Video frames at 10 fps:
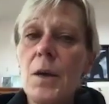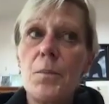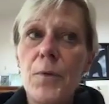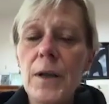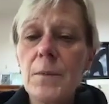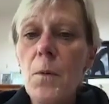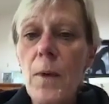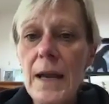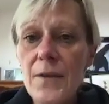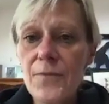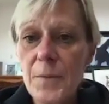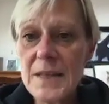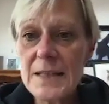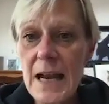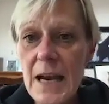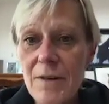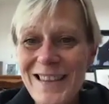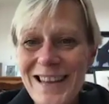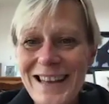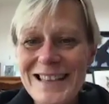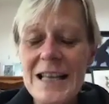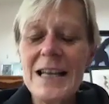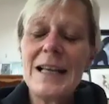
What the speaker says: Bring them away from the scary things,